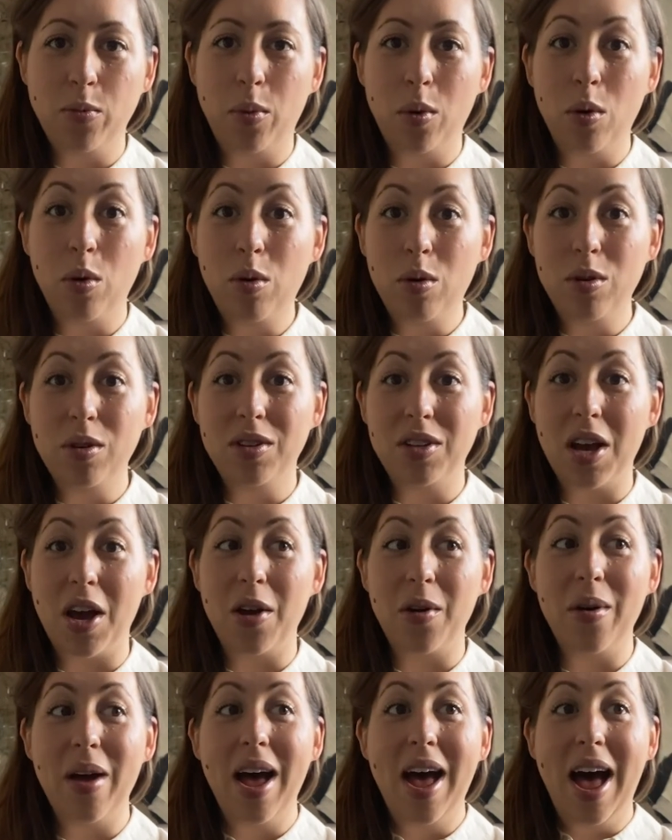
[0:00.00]
but
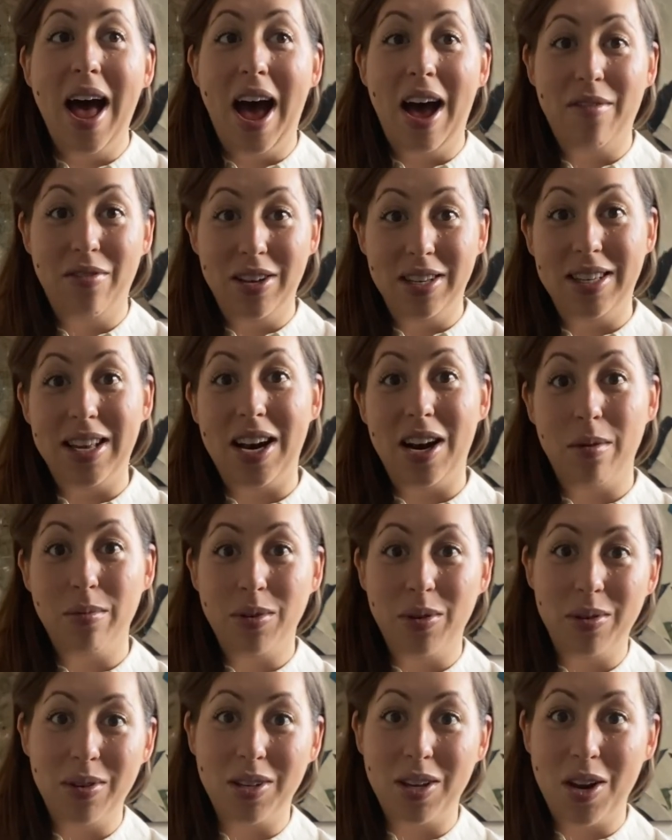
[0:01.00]
also have it set up
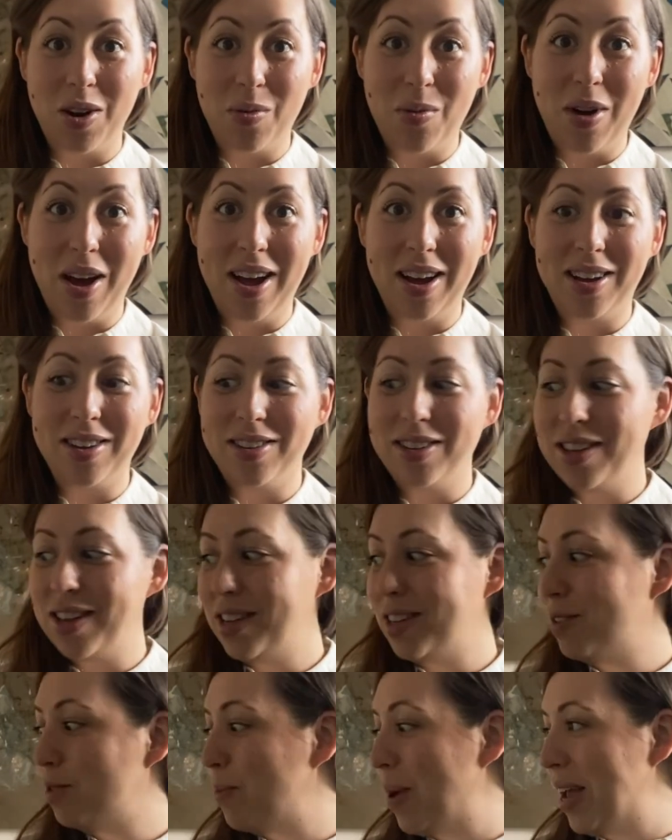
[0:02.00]
so it's going to work, so
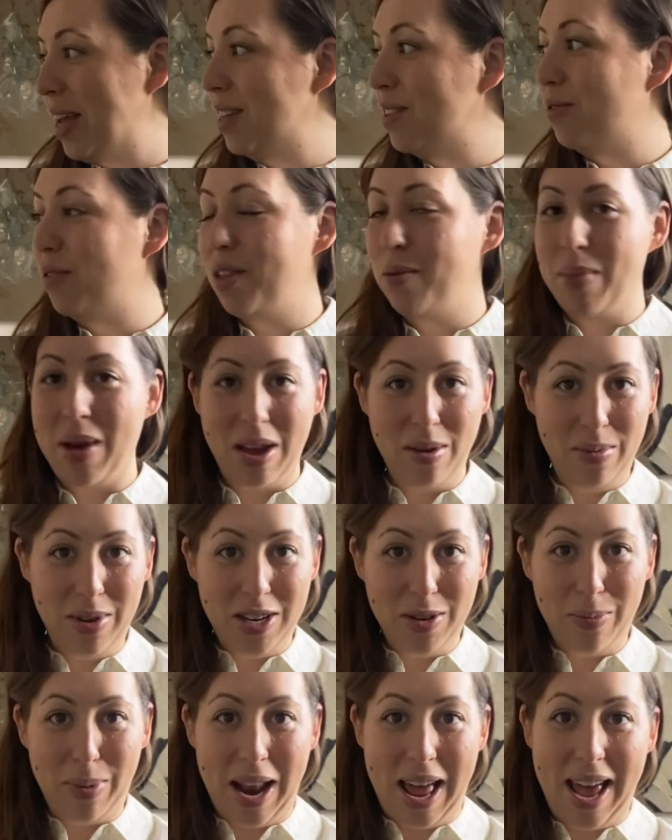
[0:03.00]
there's space for the baby
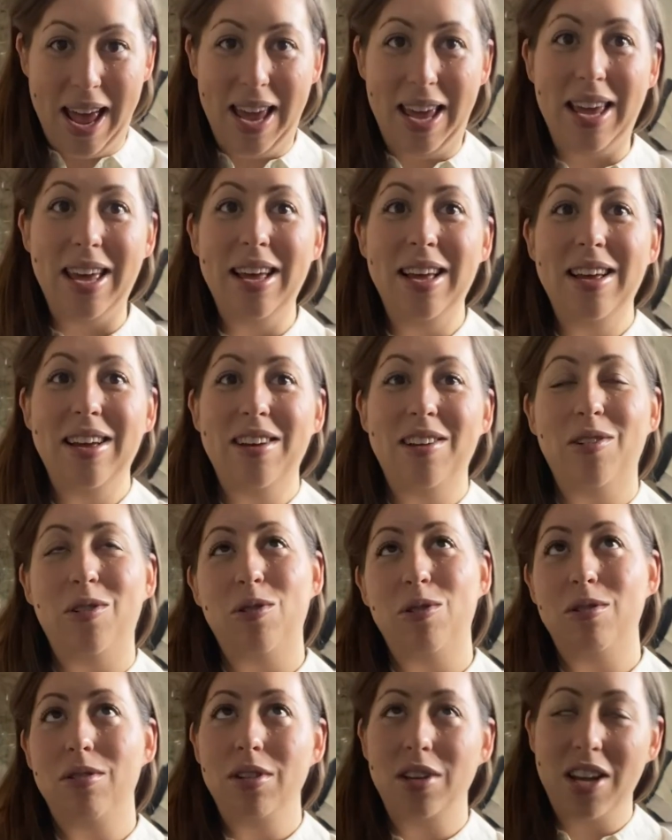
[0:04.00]
to play
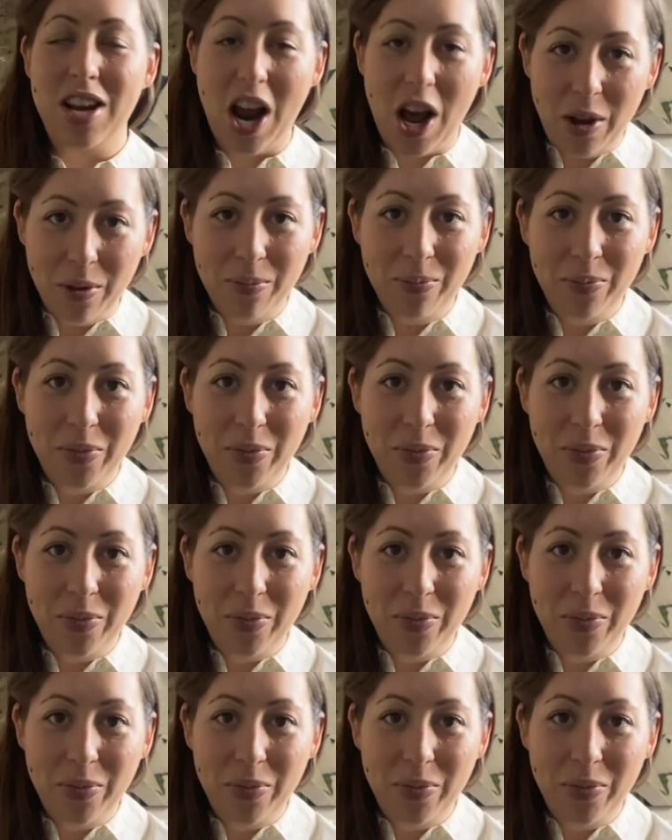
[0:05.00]
or, you know,